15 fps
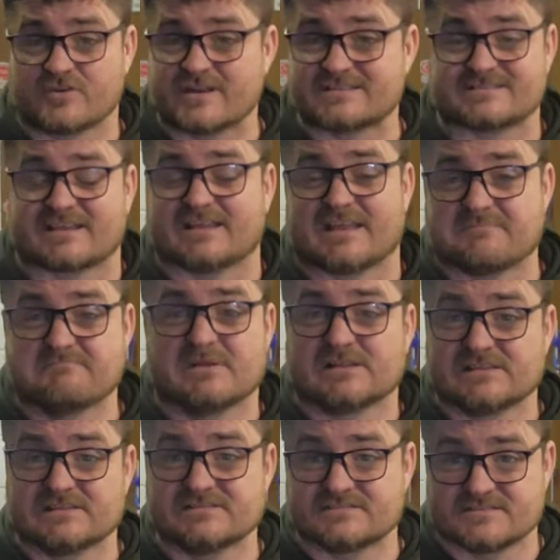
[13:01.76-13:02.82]
unless I get like
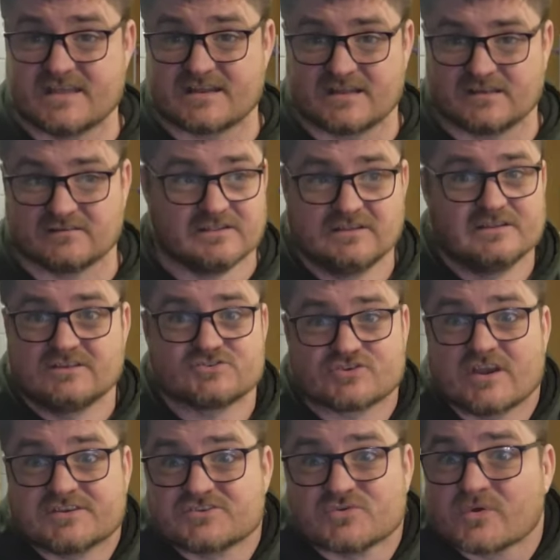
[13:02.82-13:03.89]
millions, and then I'll
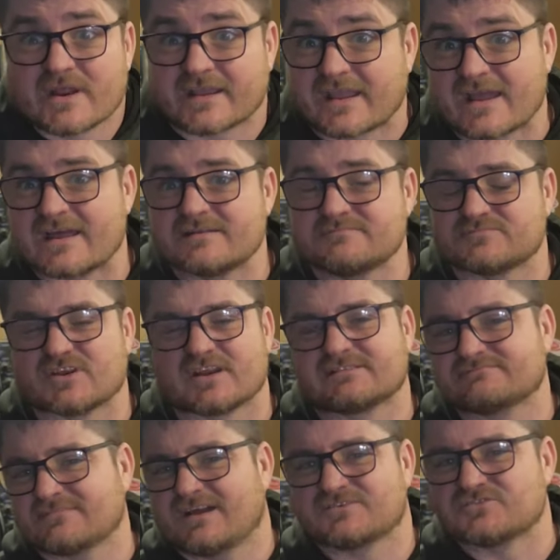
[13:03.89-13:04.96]
try and do what I can.
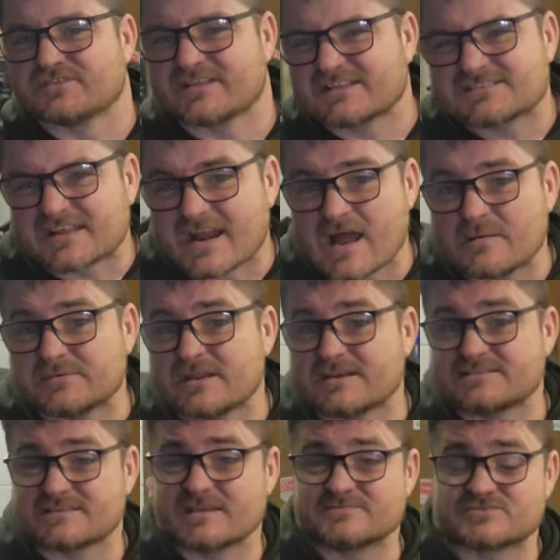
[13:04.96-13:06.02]
But I don't think that's going to happen
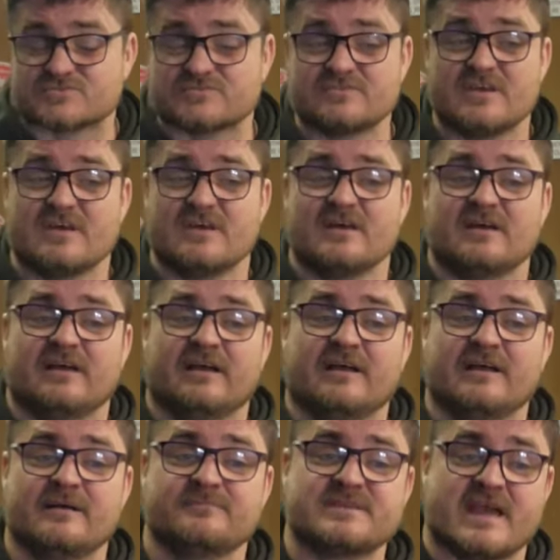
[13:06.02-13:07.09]
anytime soon.
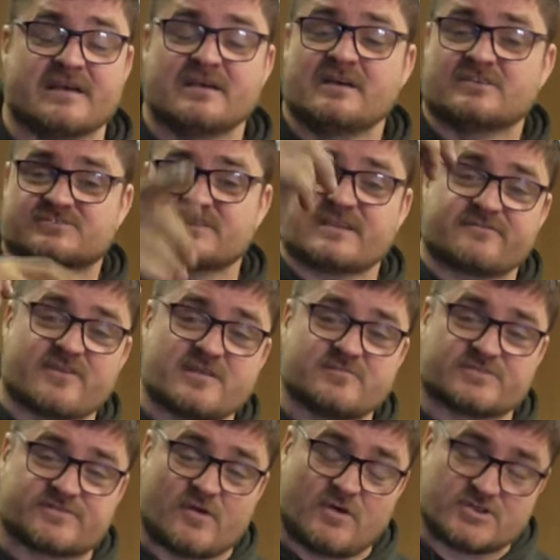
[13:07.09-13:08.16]
Um, yeah, so thank you very
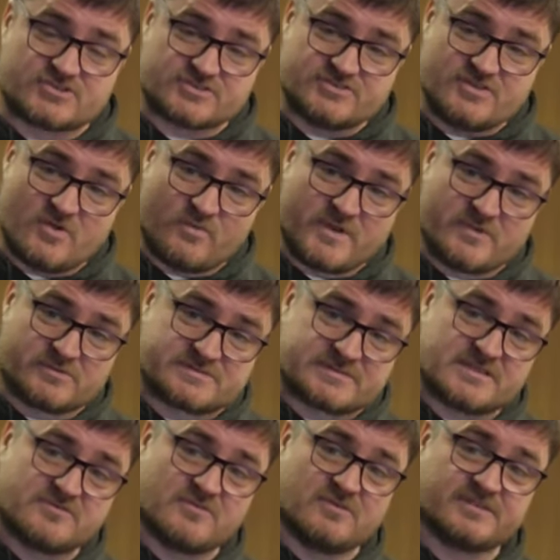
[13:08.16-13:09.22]
much for watching. We will
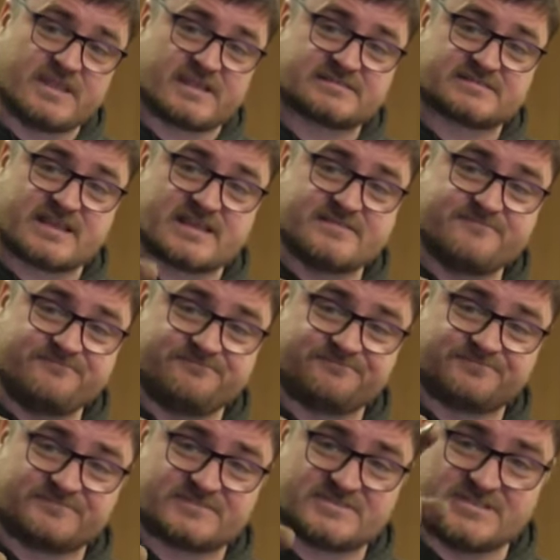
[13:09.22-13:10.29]
see you all next time.
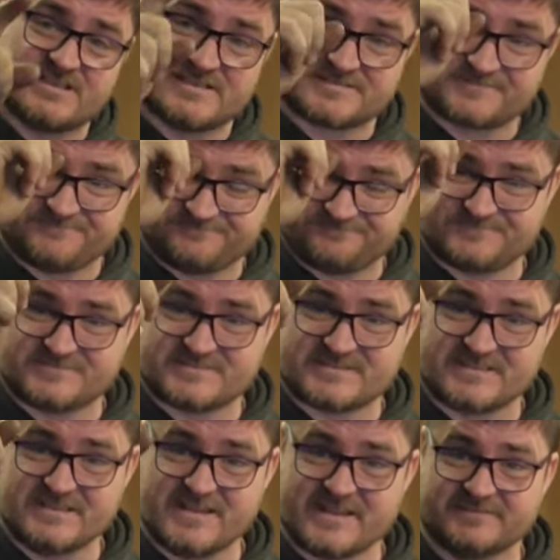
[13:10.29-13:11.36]
Cheers.
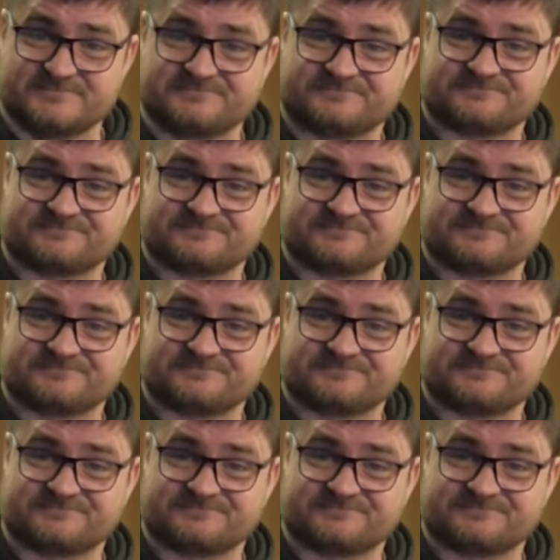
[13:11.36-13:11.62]
See you later.